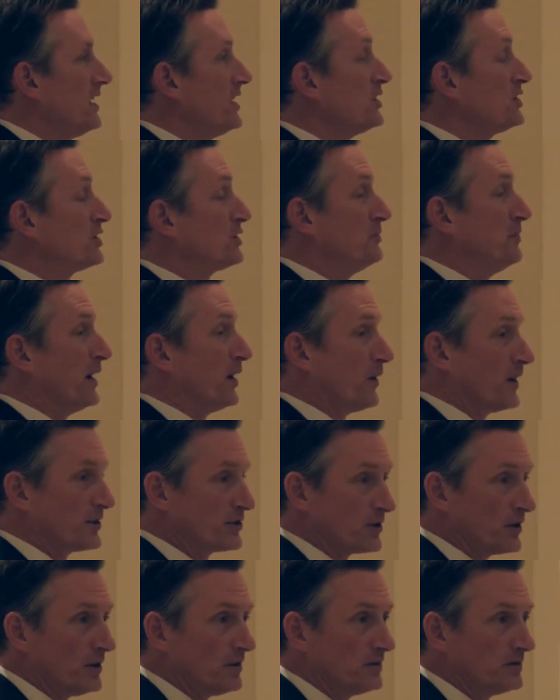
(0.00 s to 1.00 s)

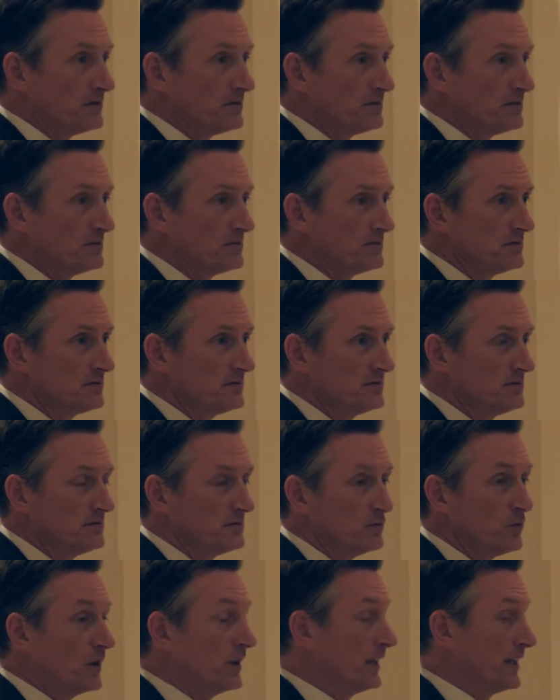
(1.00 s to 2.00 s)
spiritual,
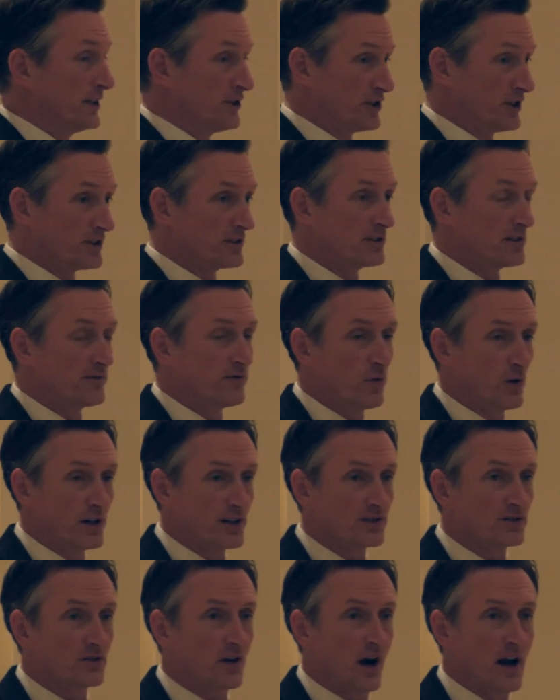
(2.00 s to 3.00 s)
religious, if one
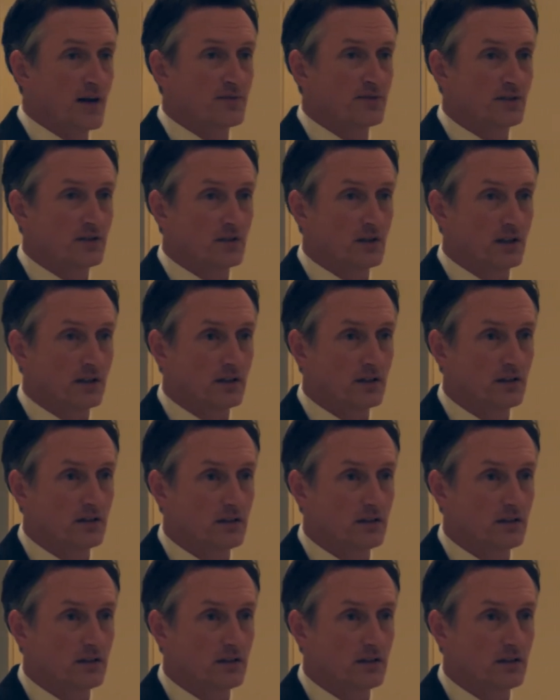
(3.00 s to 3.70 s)
ascribes to it.